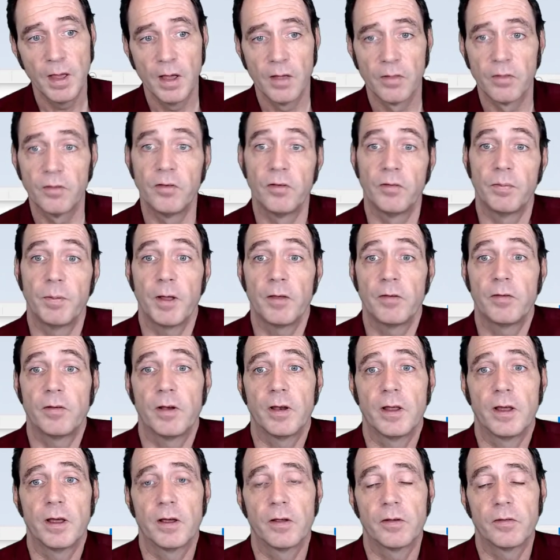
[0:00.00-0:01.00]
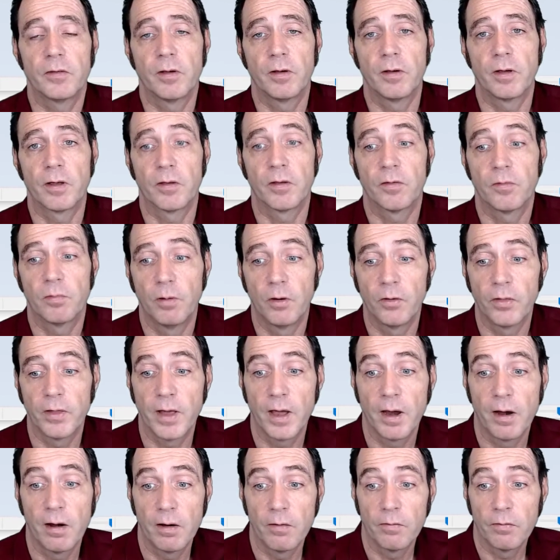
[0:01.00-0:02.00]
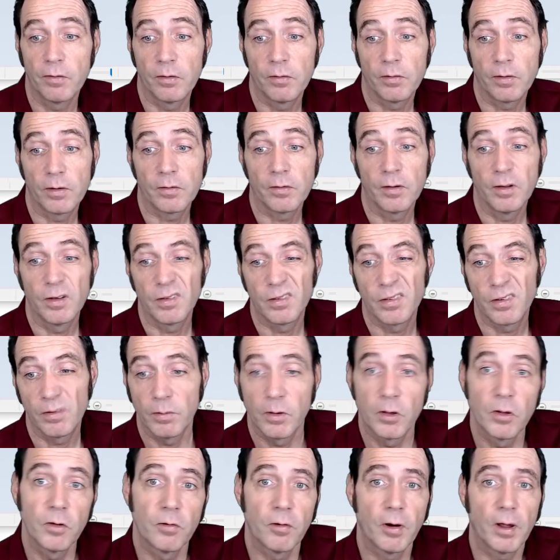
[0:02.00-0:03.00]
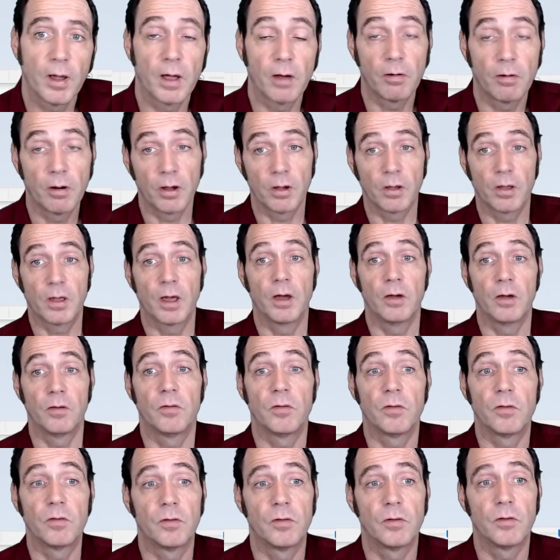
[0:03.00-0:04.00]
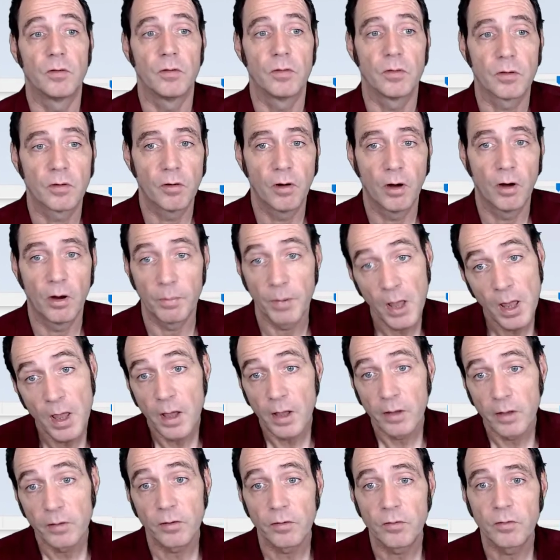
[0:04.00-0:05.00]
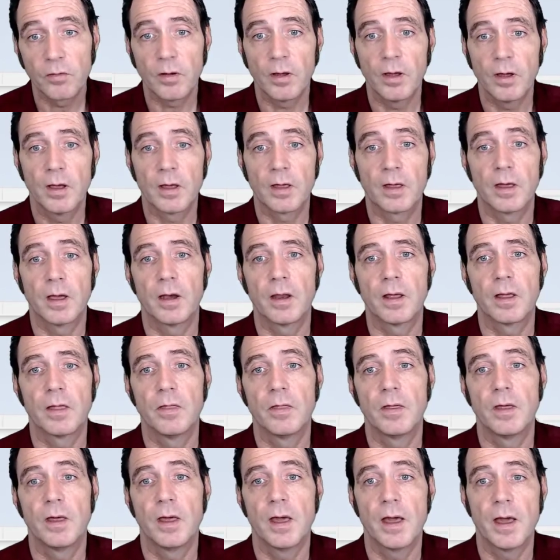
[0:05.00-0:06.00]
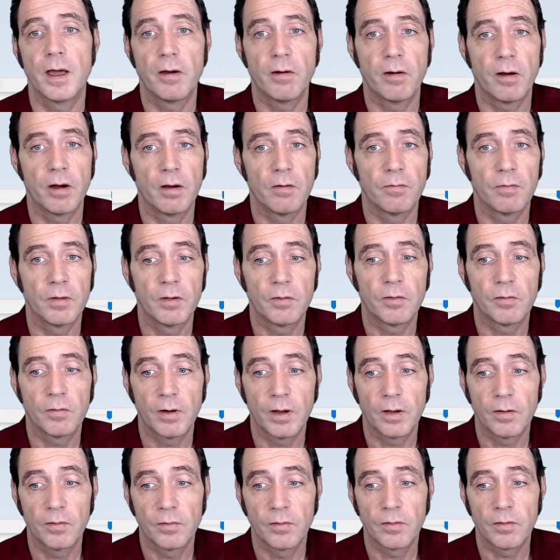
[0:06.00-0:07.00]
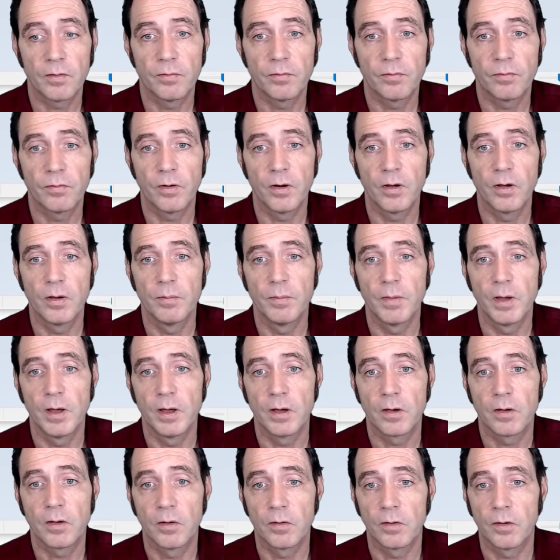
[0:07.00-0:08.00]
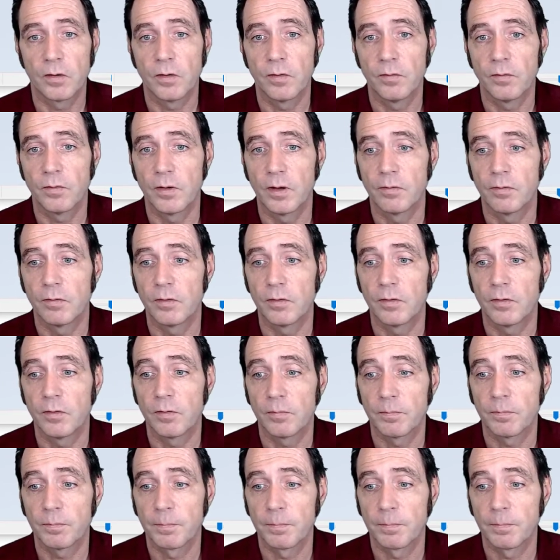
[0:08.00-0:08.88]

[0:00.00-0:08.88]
This is basically showing us what the area of interest is. So we could write our own code to do the crop, just getting the area of interest from cognitive services.